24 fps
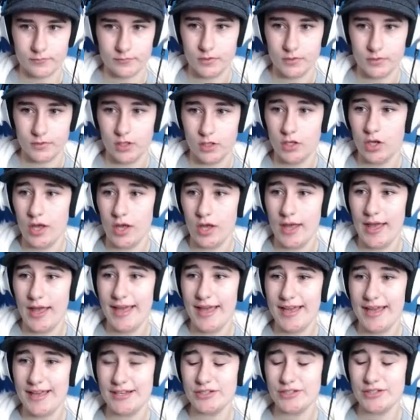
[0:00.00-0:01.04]
Hey, Dory's
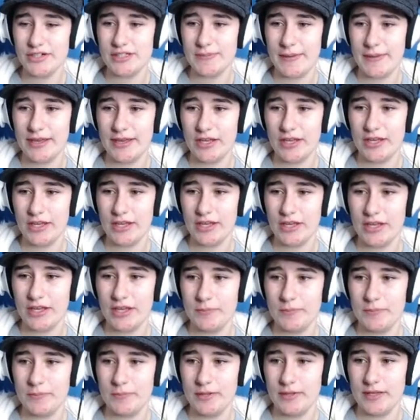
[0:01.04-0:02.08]
back here. You got a bee,
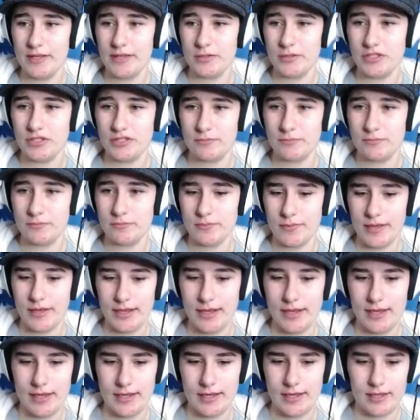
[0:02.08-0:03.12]
which isn't
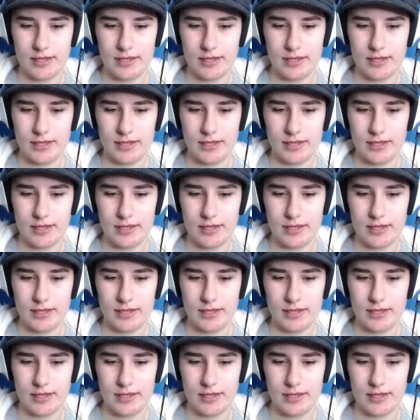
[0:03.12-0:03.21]
bad.